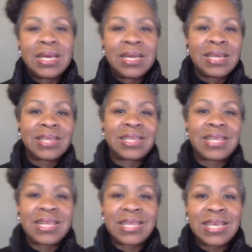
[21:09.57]
Now,
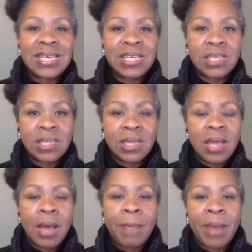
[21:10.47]
success is
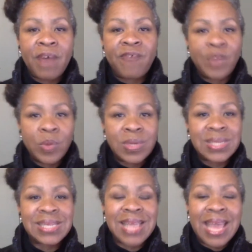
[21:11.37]
about
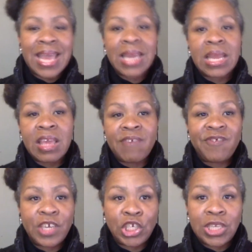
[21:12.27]
focus and
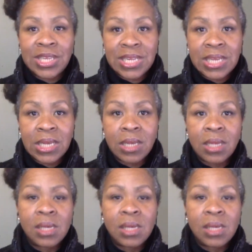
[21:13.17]
efficiency.